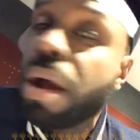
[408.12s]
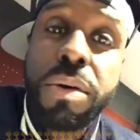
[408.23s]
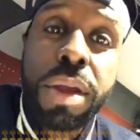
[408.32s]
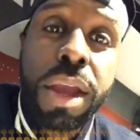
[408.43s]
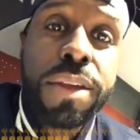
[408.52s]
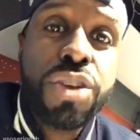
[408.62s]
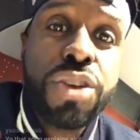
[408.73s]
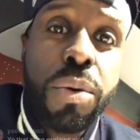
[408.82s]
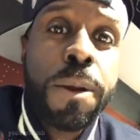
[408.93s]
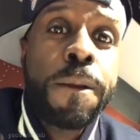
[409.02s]
Okay.
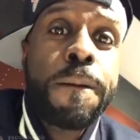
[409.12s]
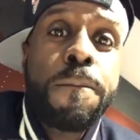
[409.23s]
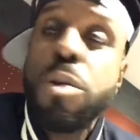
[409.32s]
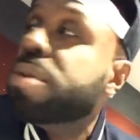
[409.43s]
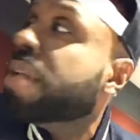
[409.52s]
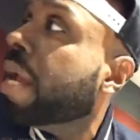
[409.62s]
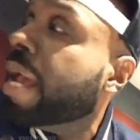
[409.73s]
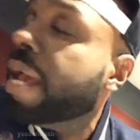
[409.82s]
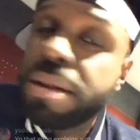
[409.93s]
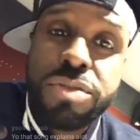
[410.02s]
So, where was I
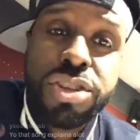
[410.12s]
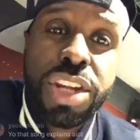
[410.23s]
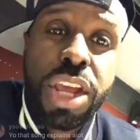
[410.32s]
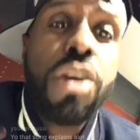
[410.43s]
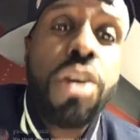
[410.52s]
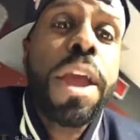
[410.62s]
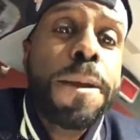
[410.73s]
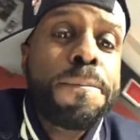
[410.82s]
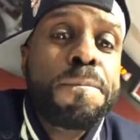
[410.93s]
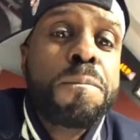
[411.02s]
at just now? Okay.
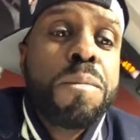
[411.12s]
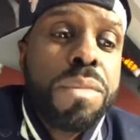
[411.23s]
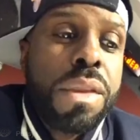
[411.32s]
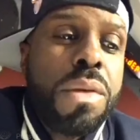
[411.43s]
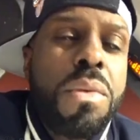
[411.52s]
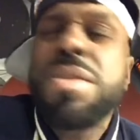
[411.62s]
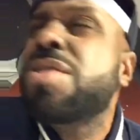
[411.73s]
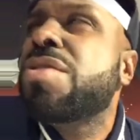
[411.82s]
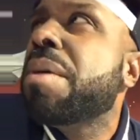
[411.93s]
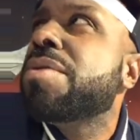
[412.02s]
What was I
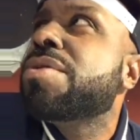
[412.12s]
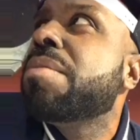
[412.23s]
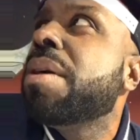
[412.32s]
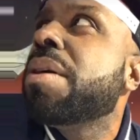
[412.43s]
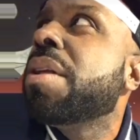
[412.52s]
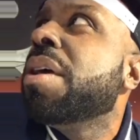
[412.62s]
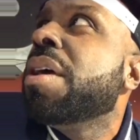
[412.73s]
talking about? I was talking about.